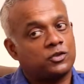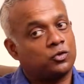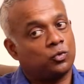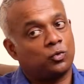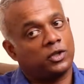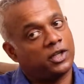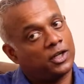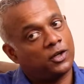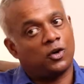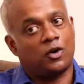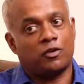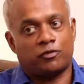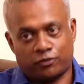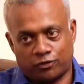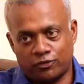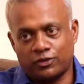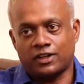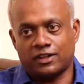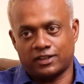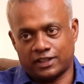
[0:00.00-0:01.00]
even Surya
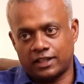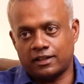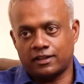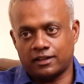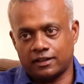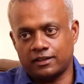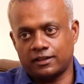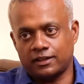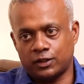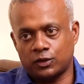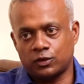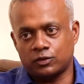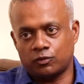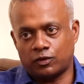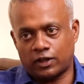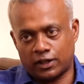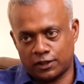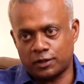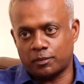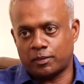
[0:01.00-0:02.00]
of,
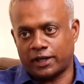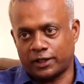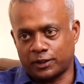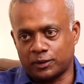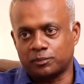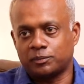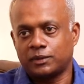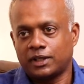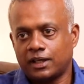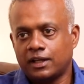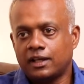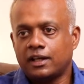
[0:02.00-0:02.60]
Varanamayiram.